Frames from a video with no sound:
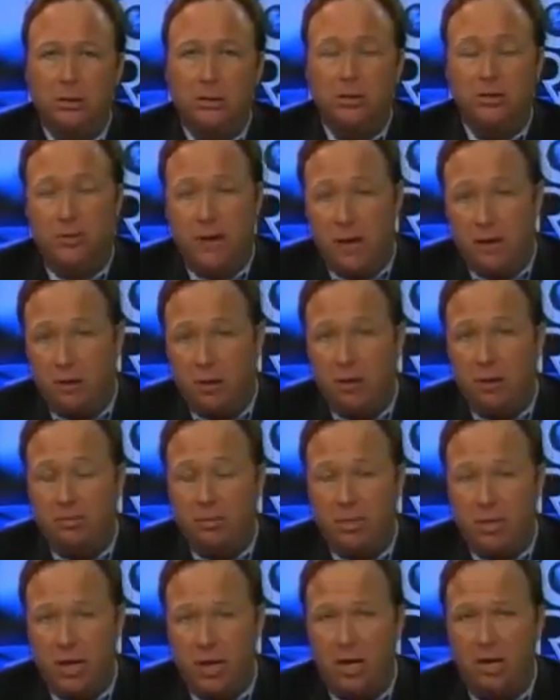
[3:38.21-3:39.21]
who's a veteran
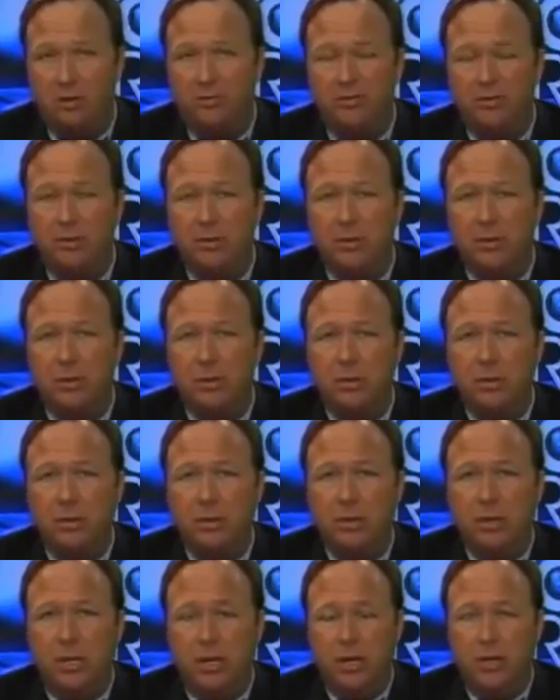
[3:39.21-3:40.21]
himself,
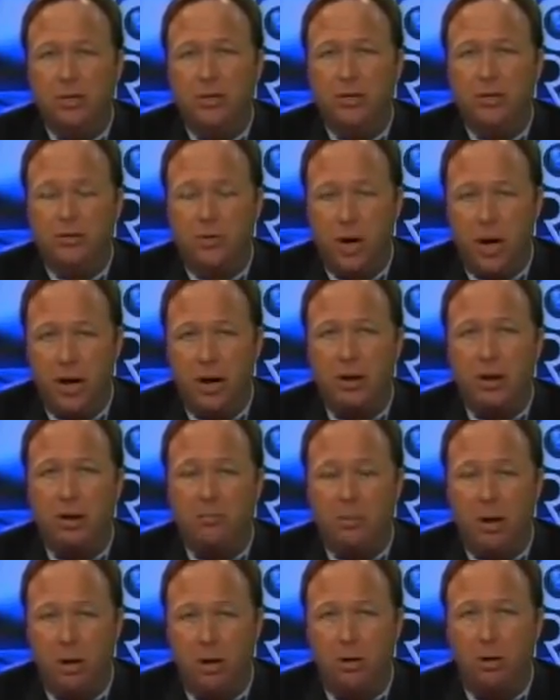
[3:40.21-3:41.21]
is trying
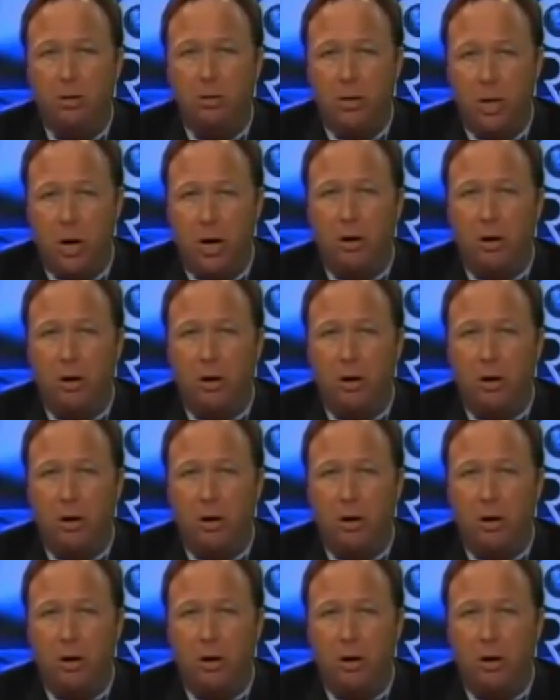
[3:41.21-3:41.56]
to uphold